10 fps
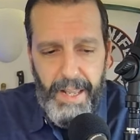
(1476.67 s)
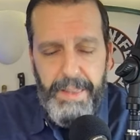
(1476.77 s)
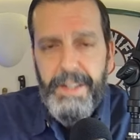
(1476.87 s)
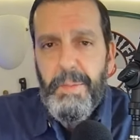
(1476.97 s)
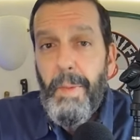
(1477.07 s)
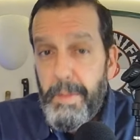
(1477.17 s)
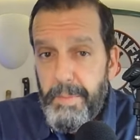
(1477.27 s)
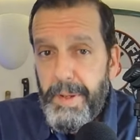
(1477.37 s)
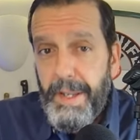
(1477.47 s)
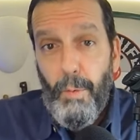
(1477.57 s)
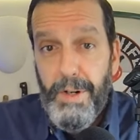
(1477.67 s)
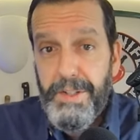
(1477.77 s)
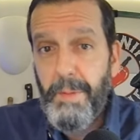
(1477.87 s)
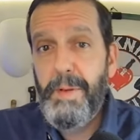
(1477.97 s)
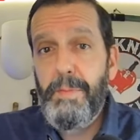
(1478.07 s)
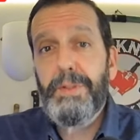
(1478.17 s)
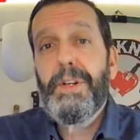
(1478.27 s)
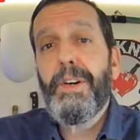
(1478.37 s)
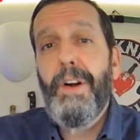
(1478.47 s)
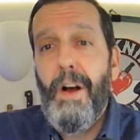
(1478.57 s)
This might be where some people
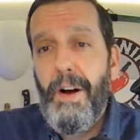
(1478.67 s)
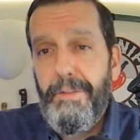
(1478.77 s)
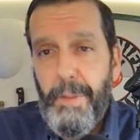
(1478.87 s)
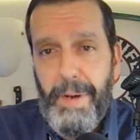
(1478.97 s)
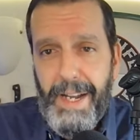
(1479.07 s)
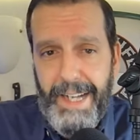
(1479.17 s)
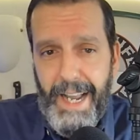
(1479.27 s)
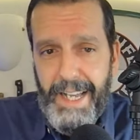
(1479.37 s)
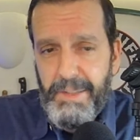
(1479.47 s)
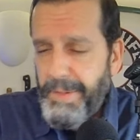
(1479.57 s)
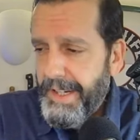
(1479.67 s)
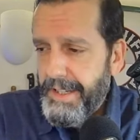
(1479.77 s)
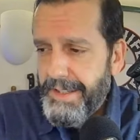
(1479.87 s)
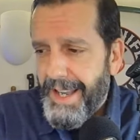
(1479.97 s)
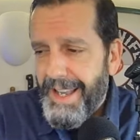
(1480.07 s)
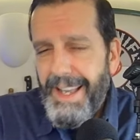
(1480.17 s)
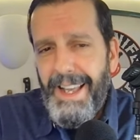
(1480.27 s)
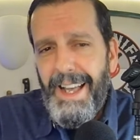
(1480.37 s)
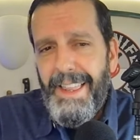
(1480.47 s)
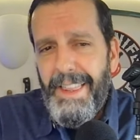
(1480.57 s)
turn off the podcast because
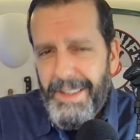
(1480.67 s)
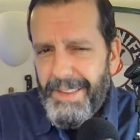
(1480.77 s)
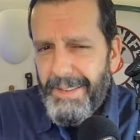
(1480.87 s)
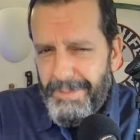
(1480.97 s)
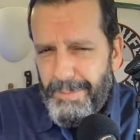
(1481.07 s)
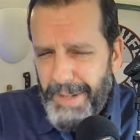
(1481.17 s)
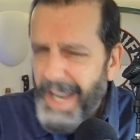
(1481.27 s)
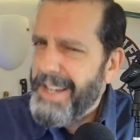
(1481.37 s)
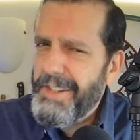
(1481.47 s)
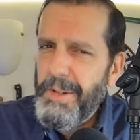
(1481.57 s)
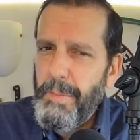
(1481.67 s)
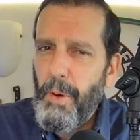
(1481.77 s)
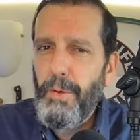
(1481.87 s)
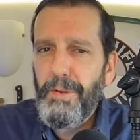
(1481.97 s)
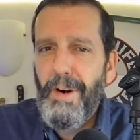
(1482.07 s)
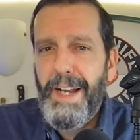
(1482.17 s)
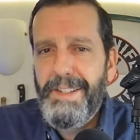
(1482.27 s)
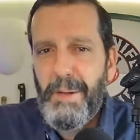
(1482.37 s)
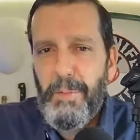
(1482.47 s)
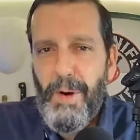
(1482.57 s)
Case is a
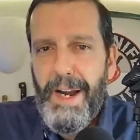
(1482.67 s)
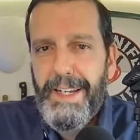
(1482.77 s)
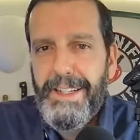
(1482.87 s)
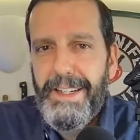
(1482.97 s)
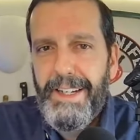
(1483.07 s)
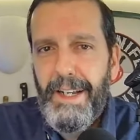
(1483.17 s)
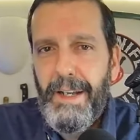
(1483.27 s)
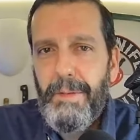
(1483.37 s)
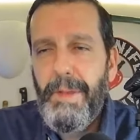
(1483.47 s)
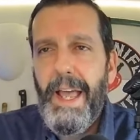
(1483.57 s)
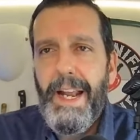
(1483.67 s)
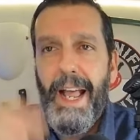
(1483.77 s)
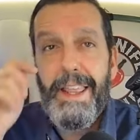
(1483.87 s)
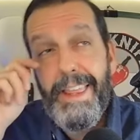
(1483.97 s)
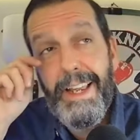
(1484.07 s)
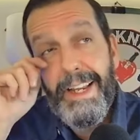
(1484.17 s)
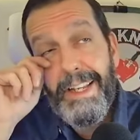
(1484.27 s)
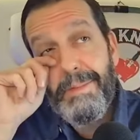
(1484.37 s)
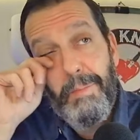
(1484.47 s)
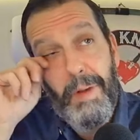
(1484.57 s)
polarizing brand, uh, and I think
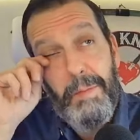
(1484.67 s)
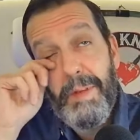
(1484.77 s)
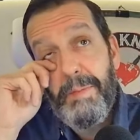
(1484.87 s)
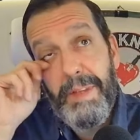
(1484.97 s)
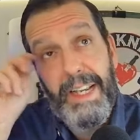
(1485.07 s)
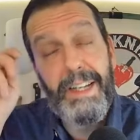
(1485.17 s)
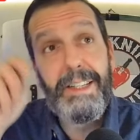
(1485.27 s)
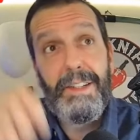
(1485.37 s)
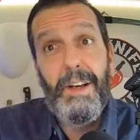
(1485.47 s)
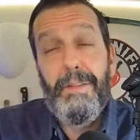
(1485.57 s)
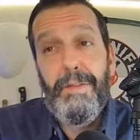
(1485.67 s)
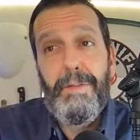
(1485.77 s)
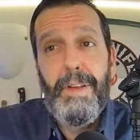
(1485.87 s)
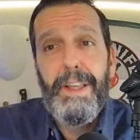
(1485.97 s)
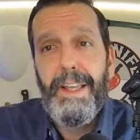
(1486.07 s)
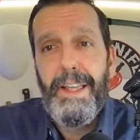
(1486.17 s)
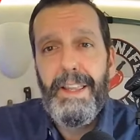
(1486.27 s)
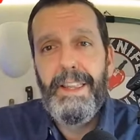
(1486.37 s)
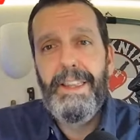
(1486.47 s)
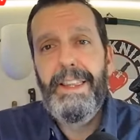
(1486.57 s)
it might be because of
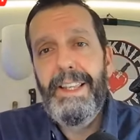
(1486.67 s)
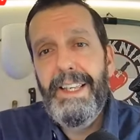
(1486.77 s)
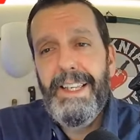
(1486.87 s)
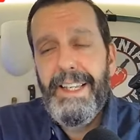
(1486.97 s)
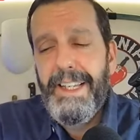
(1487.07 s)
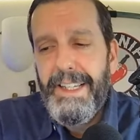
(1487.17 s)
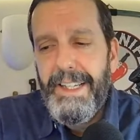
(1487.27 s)
the